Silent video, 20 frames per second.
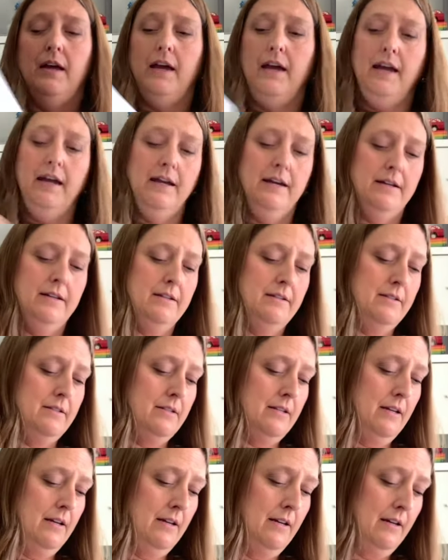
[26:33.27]

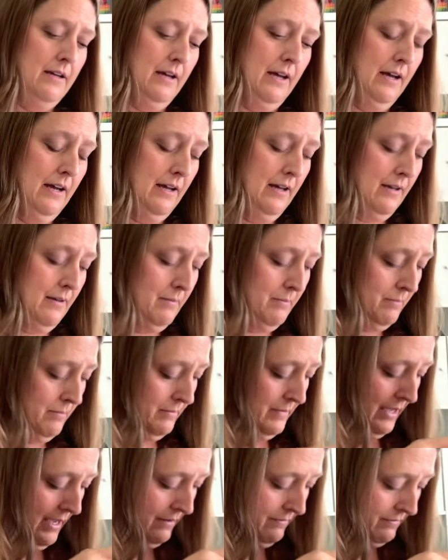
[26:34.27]
And I